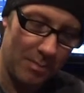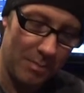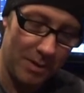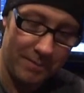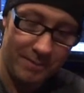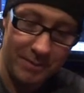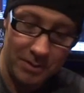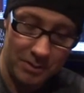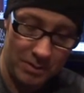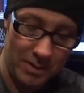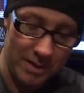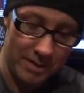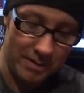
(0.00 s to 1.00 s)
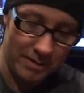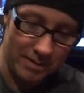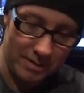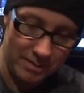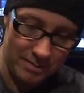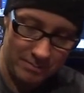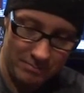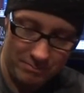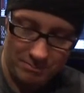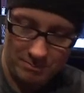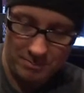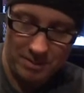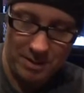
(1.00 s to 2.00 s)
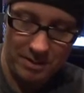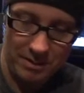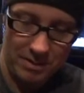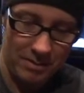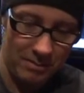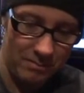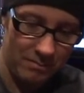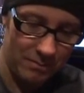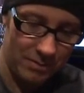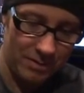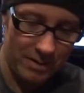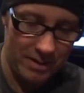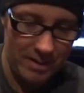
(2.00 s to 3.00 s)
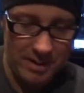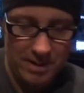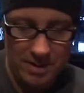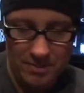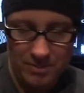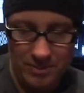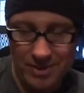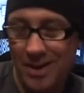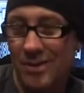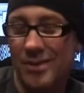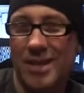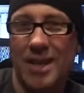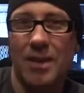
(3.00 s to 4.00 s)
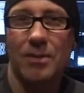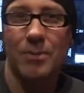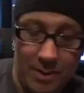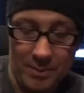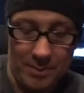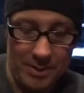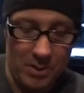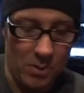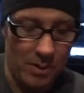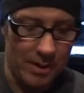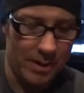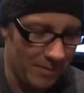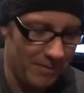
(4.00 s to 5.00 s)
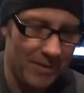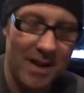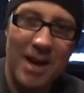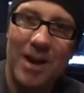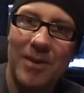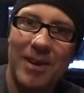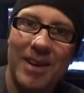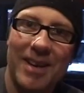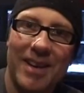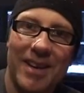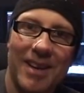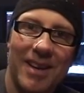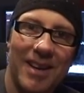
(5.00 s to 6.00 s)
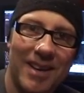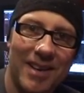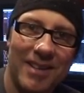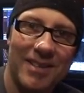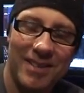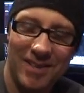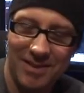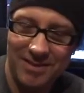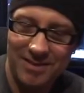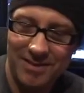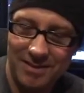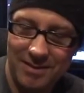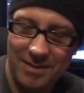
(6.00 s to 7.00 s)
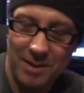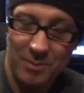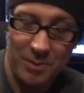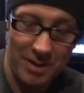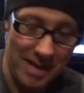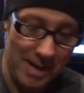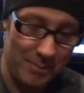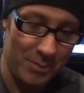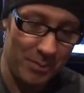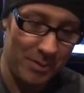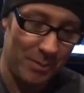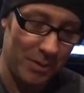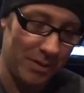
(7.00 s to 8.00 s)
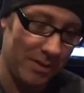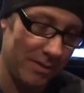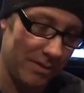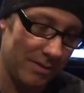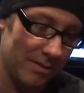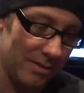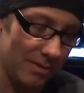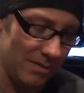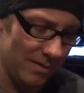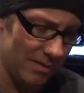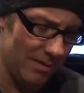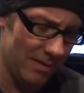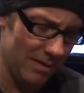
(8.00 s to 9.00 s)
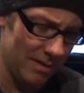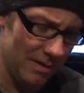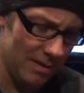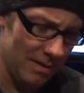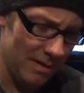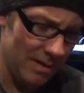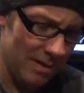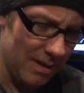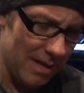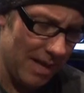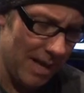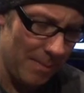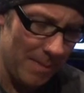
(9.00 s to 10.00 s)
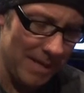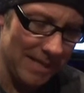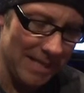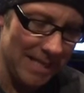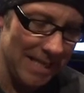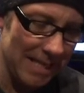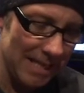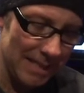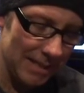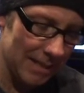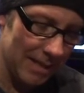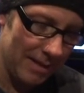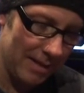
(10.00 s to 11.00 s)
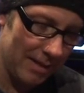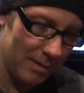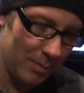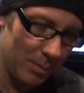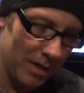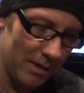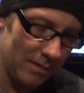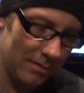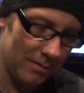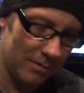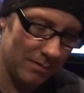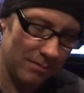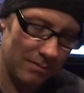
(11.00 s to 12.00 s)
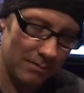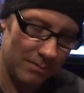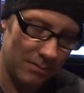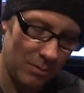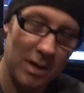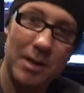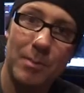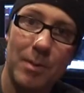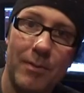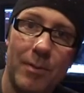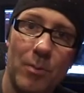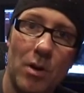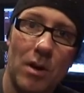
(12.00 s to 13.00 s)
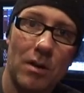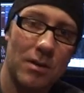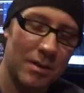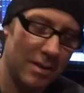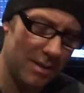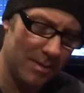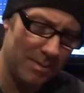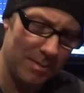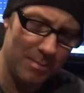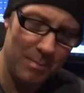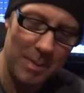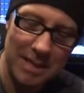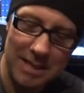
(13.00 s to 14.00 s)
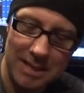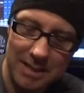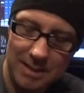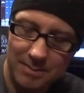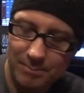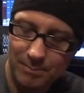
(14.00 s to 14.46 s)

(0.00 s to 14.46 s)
but it feels great um, and you know we'll see uh, we'll see how it sounds when I record it. But for now, I, uh, I you know I'm really happy with the purchase. So it's a, uh, a Mendini, I think it's pronounced. Correct me if I'm wrong, uh, but Mendini